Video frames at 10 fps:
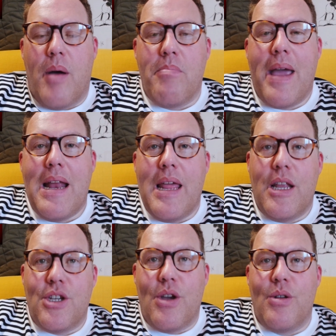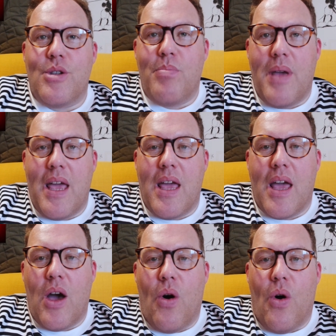mainly due to
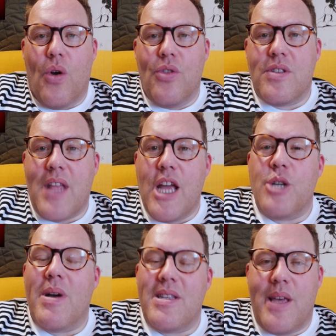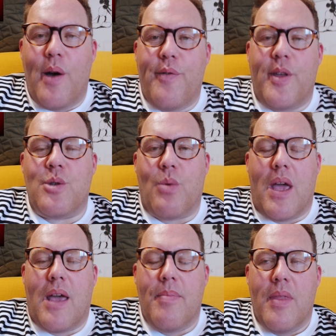being on stage myself this
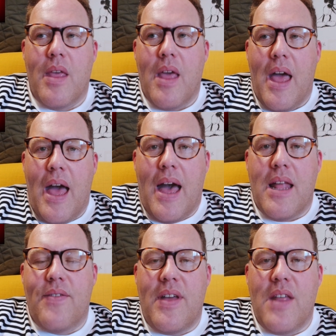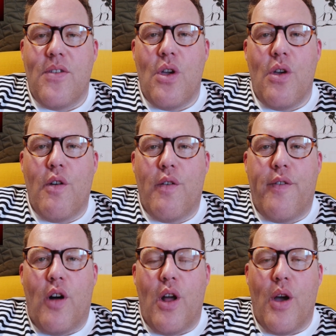week. And if any of you
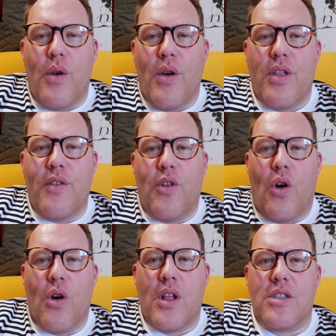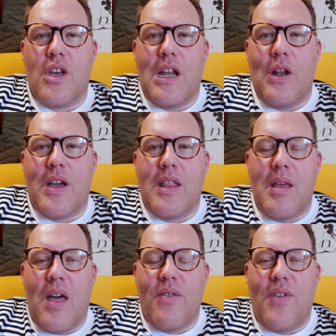follow the vlog and certainly look in
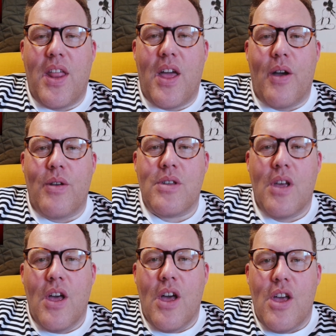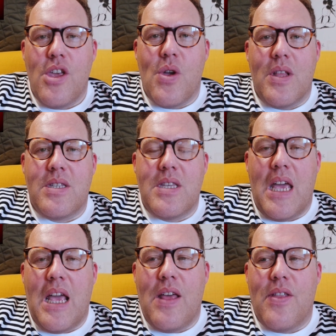the other videos, you can
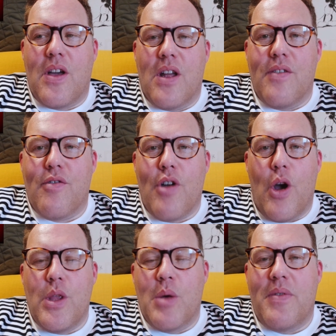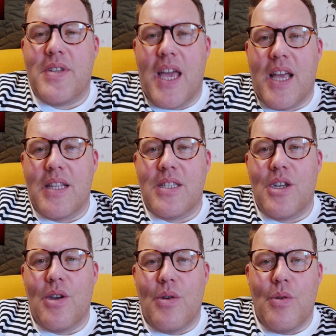see the kind of road that we've taken
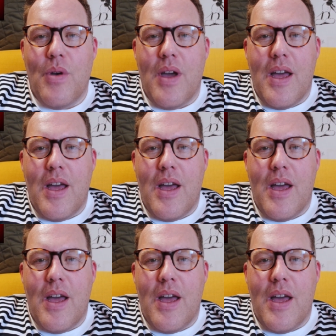to